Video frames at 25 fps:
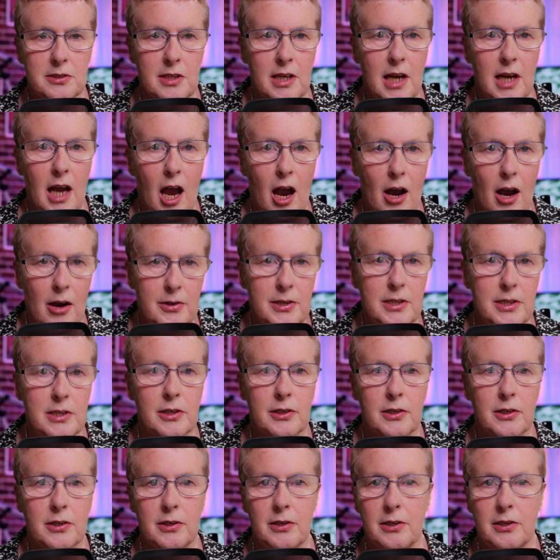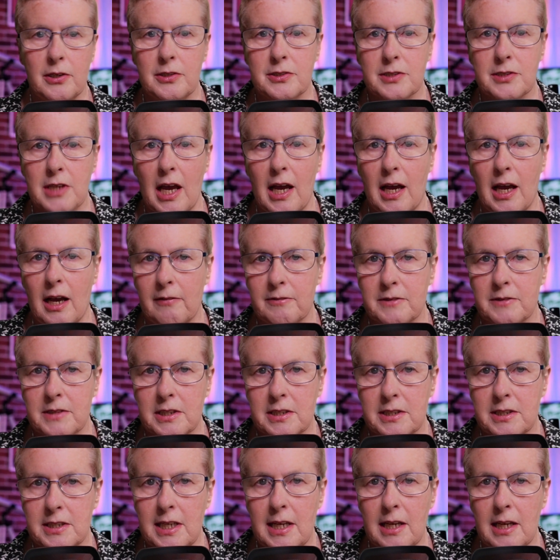that only occurs after
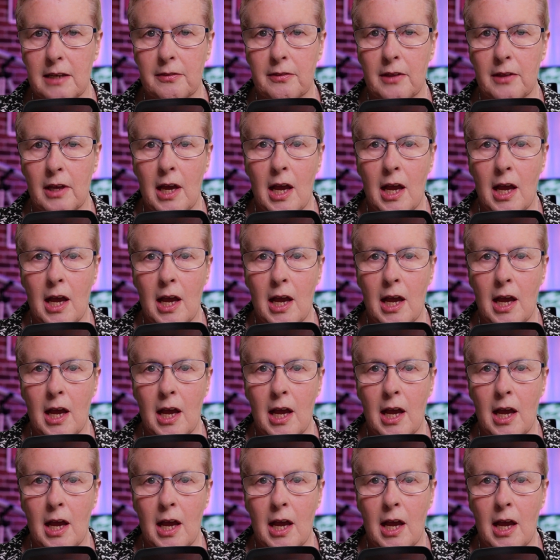death.